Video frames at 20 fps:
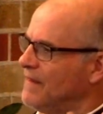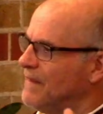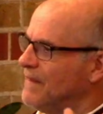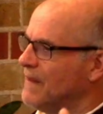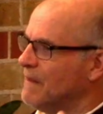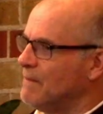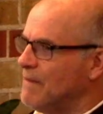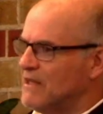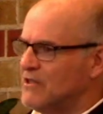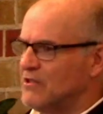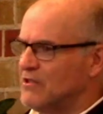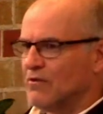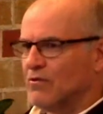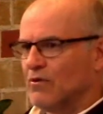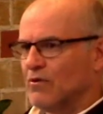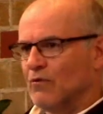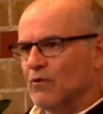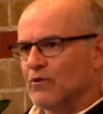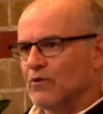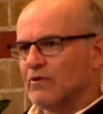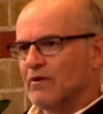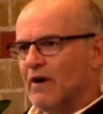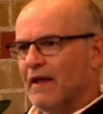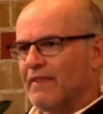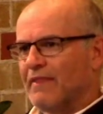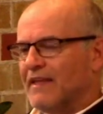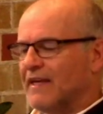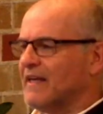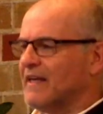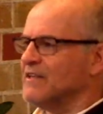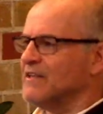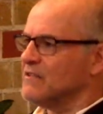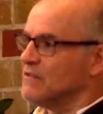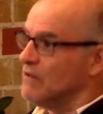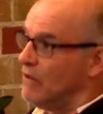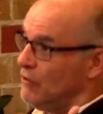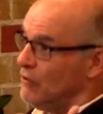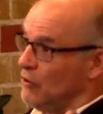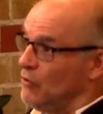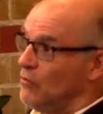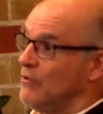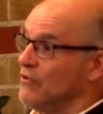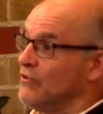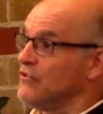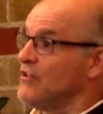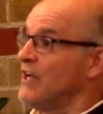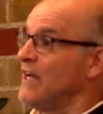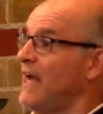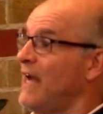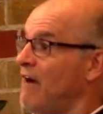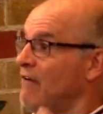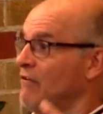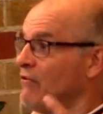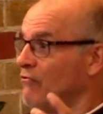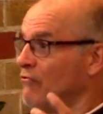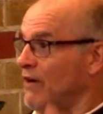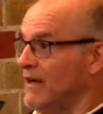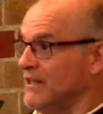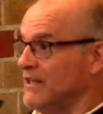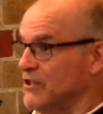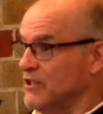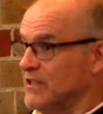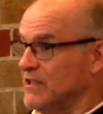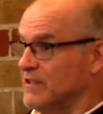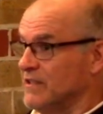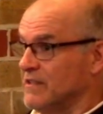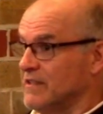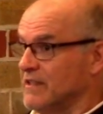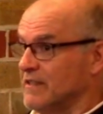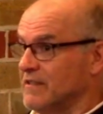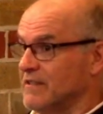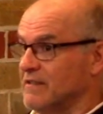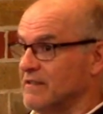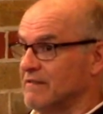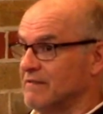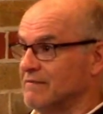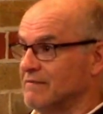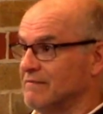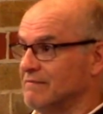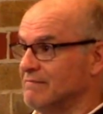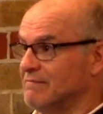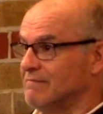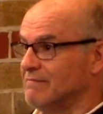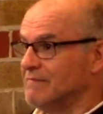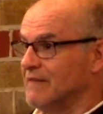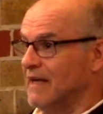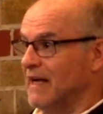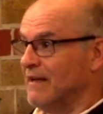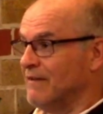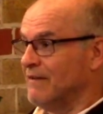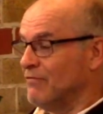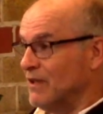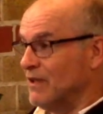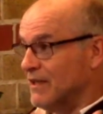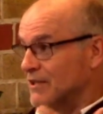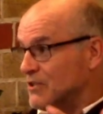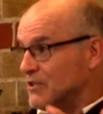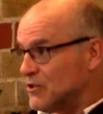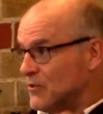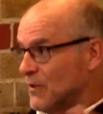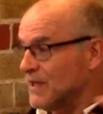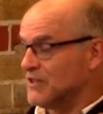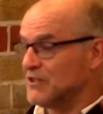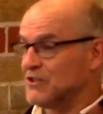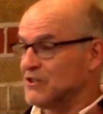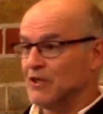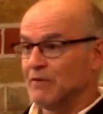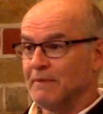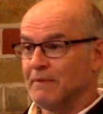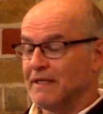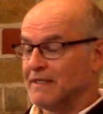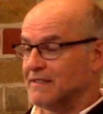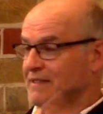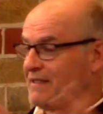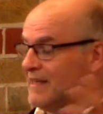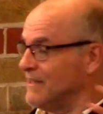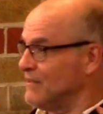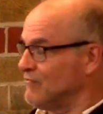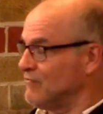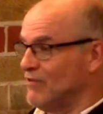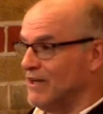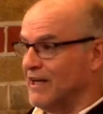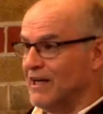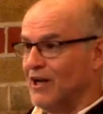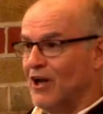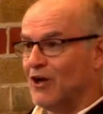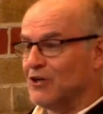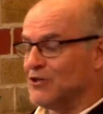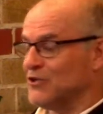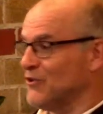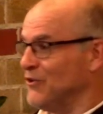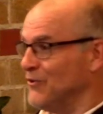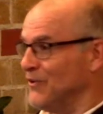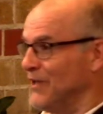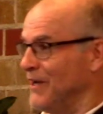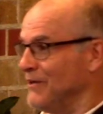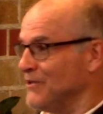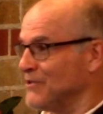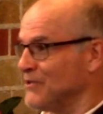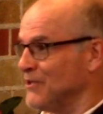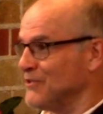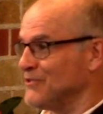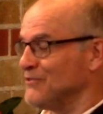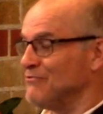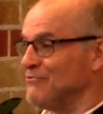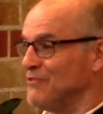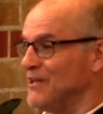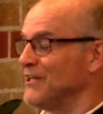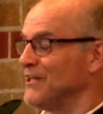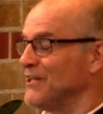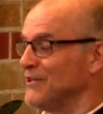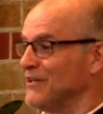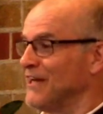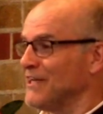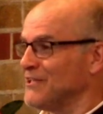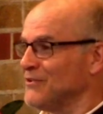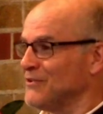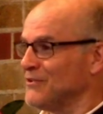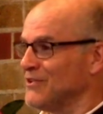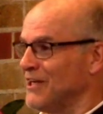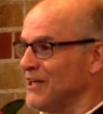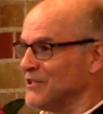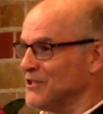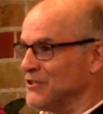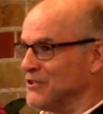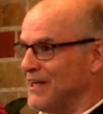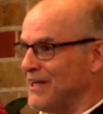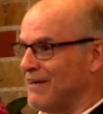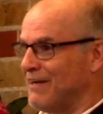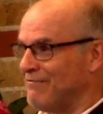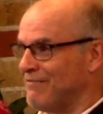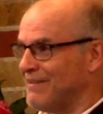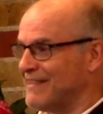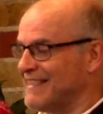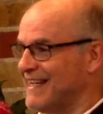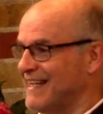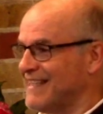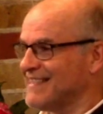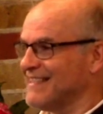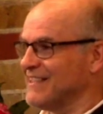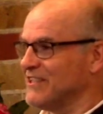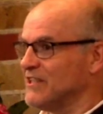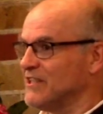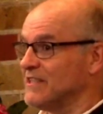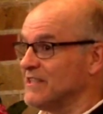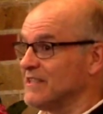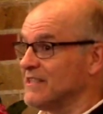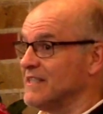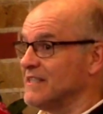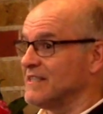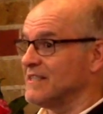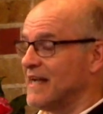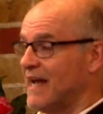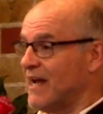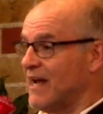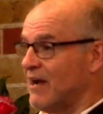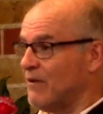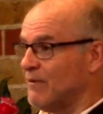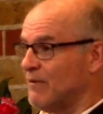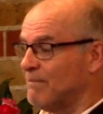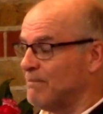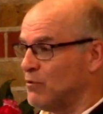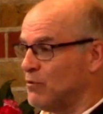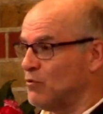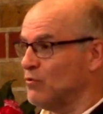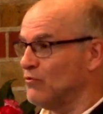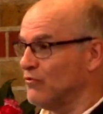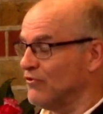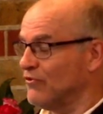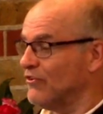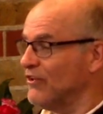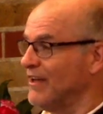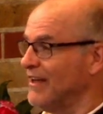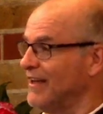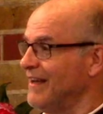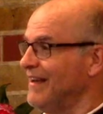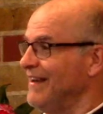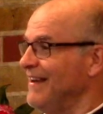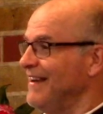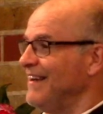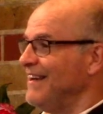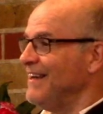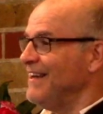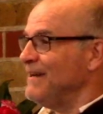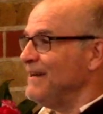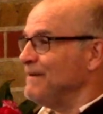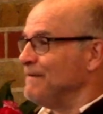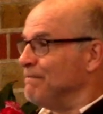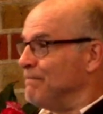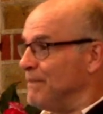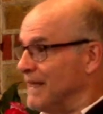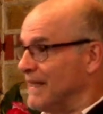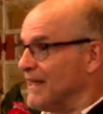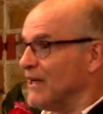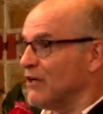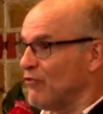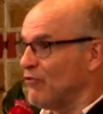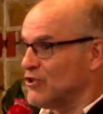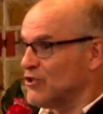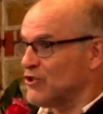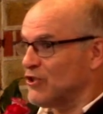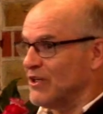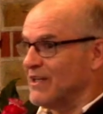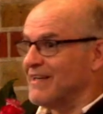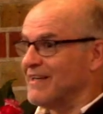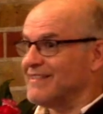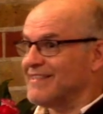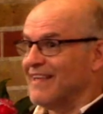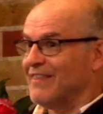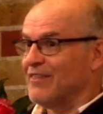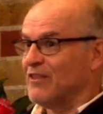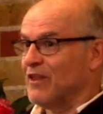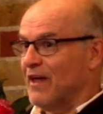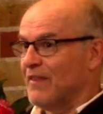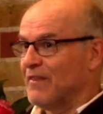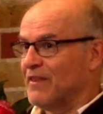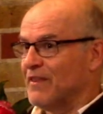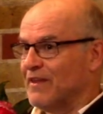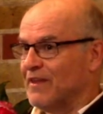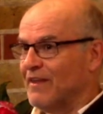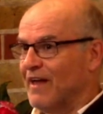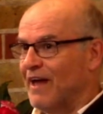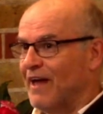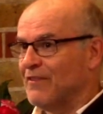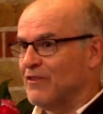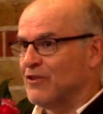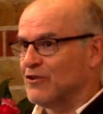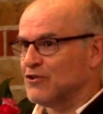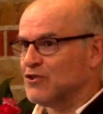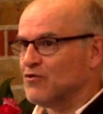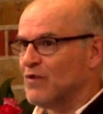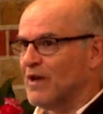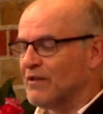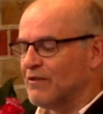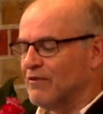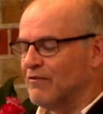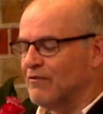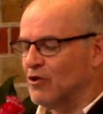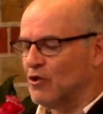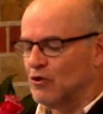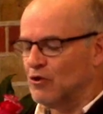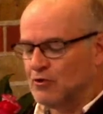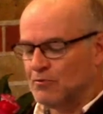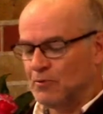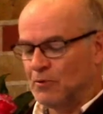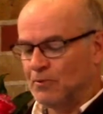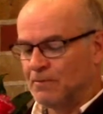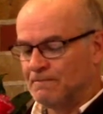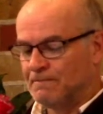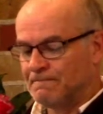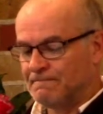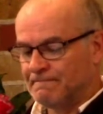The immediate thought, I think, is, you'd want to say how great Jesus is. And if you listen to Ellie's sermon, it's writ large through there. It's a really good exhortation to how fantastic Jesus is and how important being a Christian is and the strength of the gospel.